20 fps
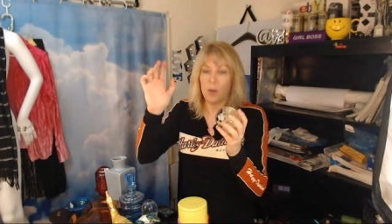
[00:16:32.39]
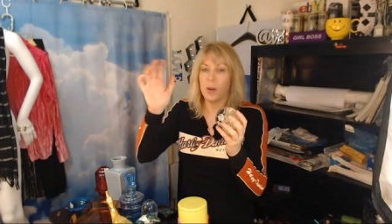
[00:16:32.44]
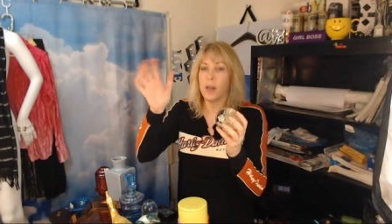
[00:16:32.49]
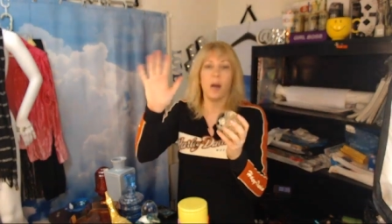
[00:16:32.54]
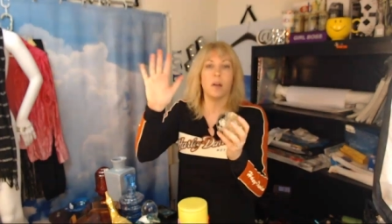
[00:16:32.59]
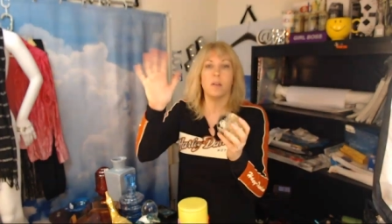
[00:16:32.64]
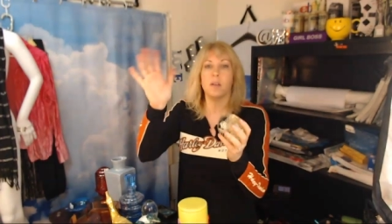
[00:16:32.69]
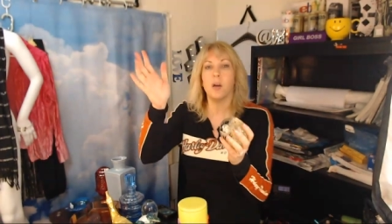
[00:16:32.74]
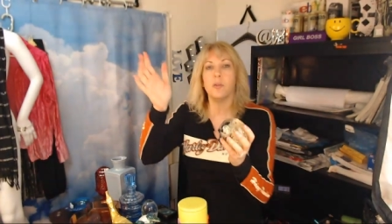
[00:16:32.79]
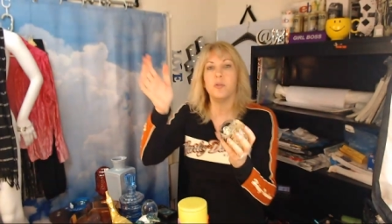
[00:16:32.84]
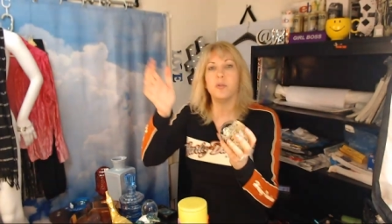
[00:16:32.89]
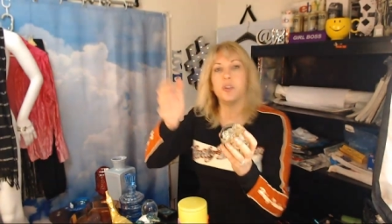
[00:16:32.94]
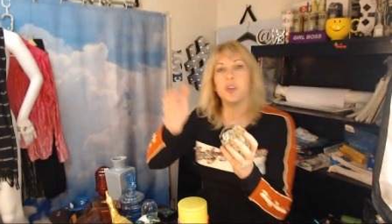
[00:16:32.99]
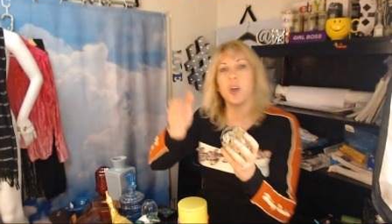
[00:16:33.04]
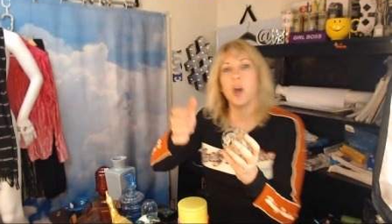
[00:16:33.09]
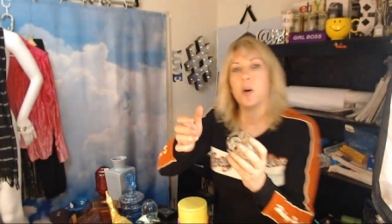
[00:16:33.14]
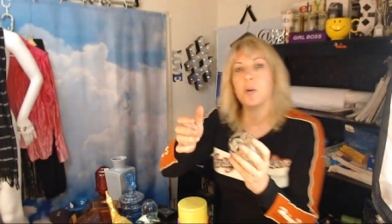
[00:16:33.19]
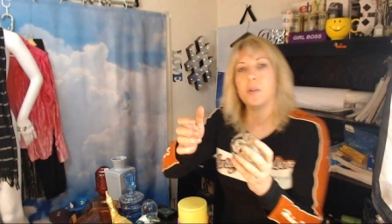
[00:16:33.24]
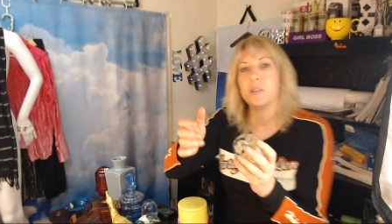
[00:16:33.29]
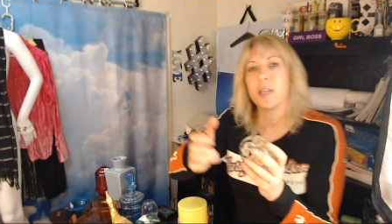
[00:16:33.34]
Oh yeah, now
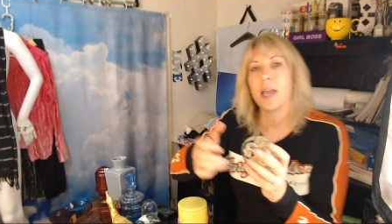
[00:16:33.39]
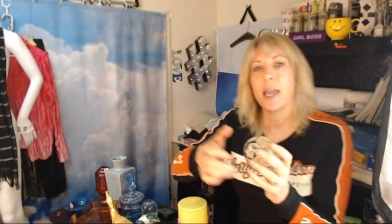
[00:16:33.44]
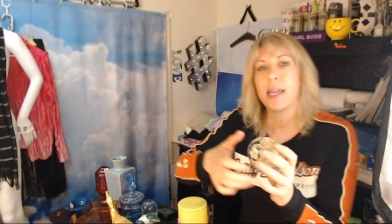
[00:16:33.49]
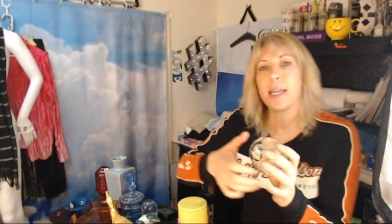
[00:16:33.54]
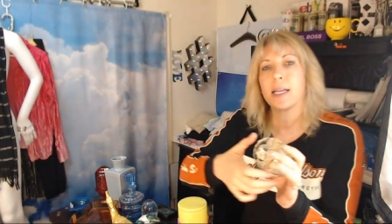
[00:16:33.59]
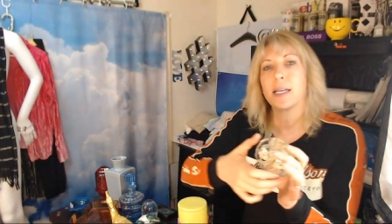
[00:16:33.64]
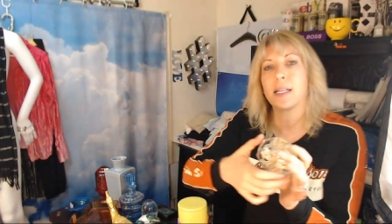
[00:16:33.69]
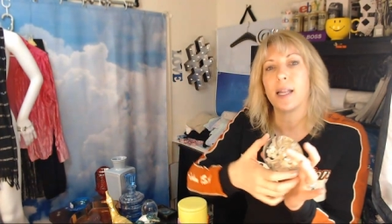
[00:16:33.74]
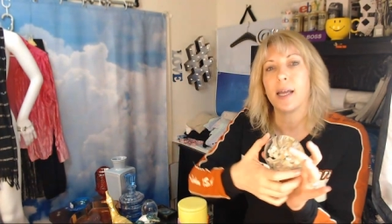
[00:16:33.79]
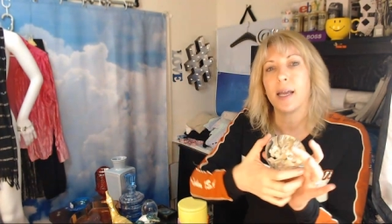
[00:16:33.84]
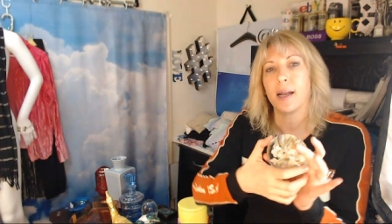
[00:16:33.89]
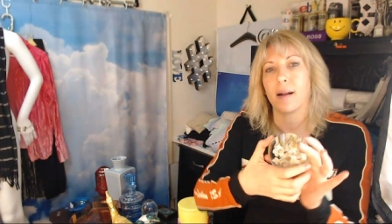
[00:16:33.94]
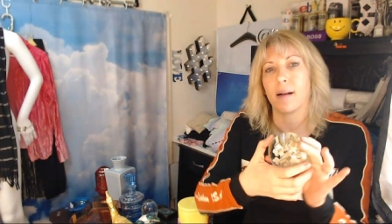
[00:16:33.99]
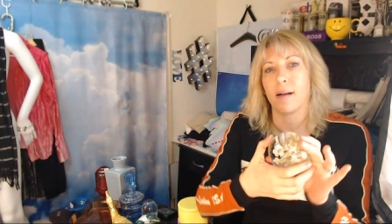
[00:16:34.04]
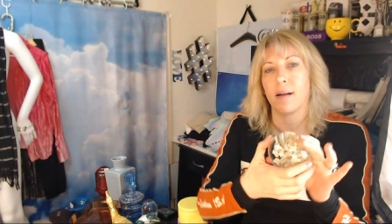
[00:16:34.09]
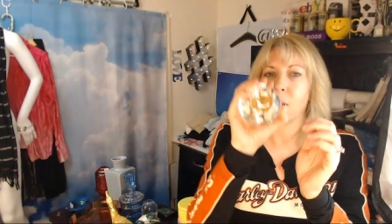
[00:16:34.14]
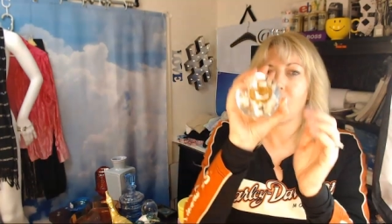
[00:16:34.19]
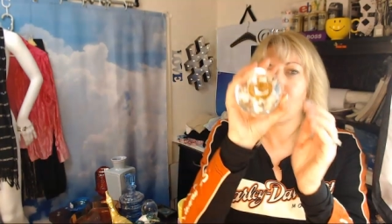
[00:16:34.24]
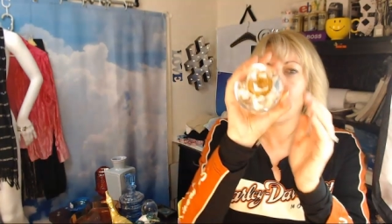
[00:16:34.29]
Joe St. Clair.